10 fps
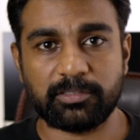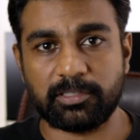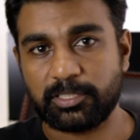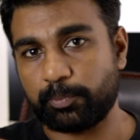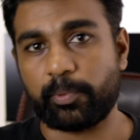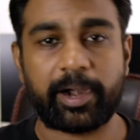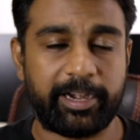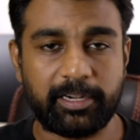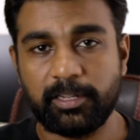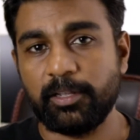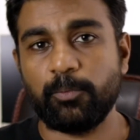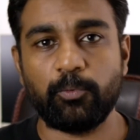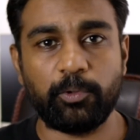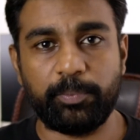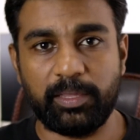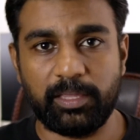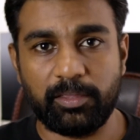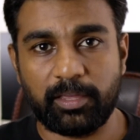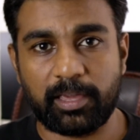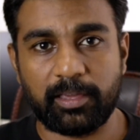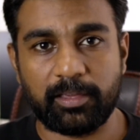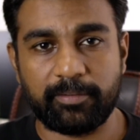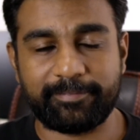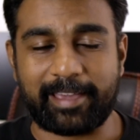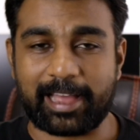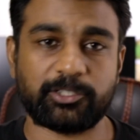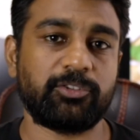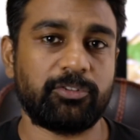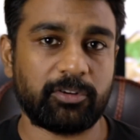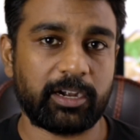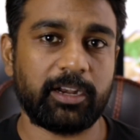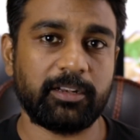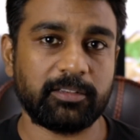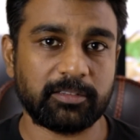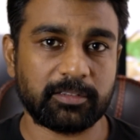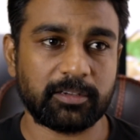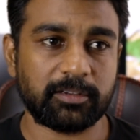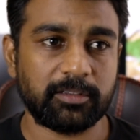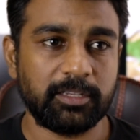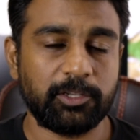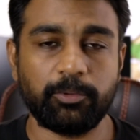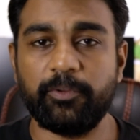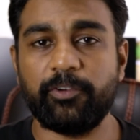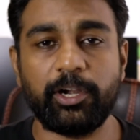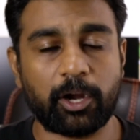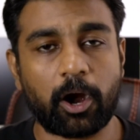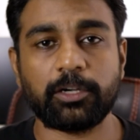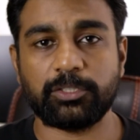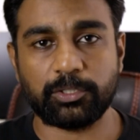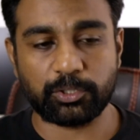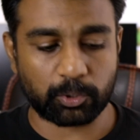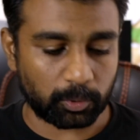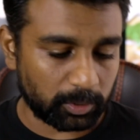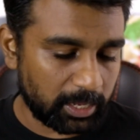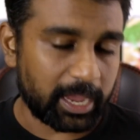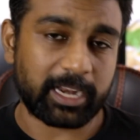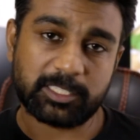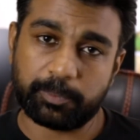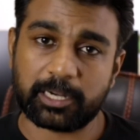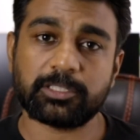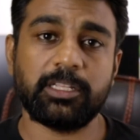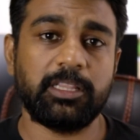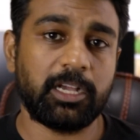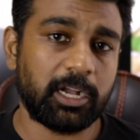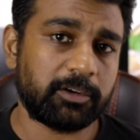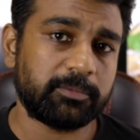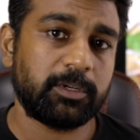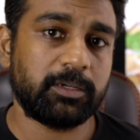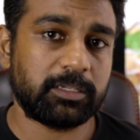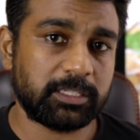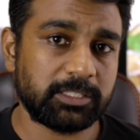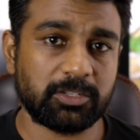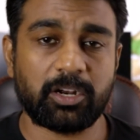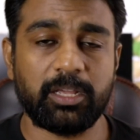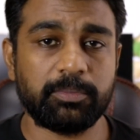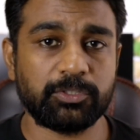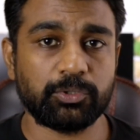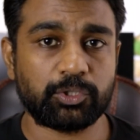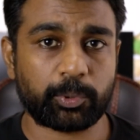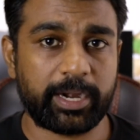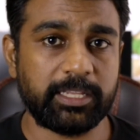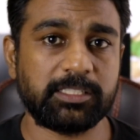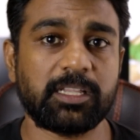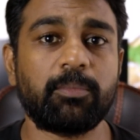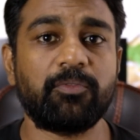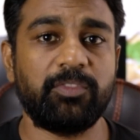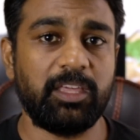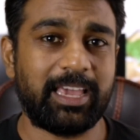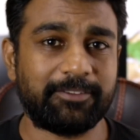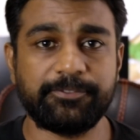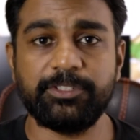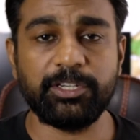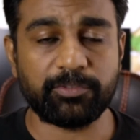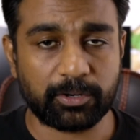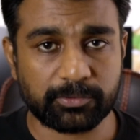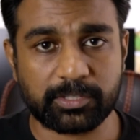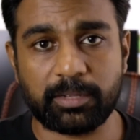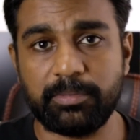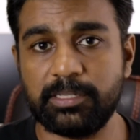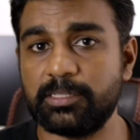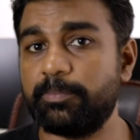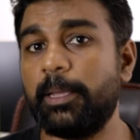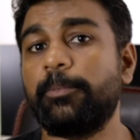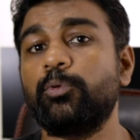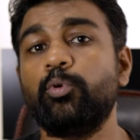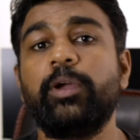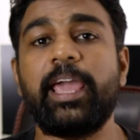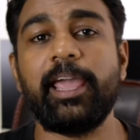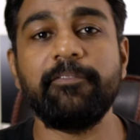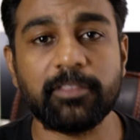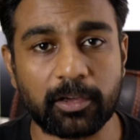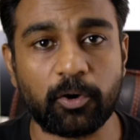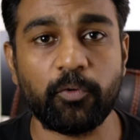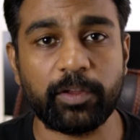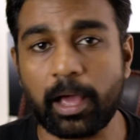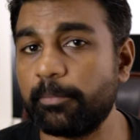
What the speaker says: the spread will be faster, and it will be very hard to control. And especially the government is not able to trace some of the F0s. That means people who gave the COVID.